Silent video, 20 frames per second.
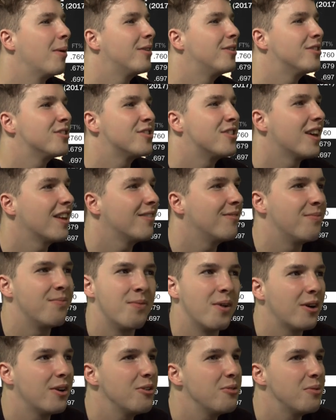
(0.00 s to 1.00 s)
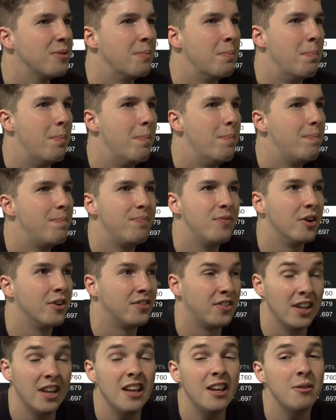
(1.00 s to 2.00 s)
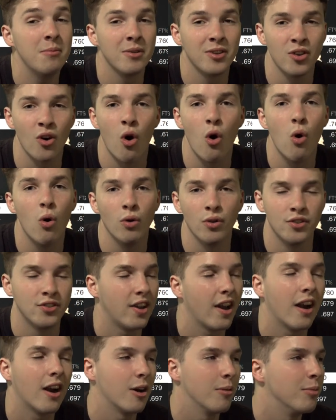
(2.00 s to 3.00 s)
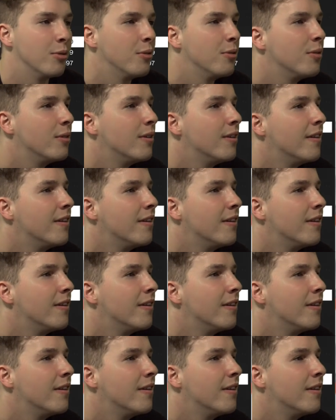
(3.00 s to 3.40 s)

but just their team as a whole is terrible.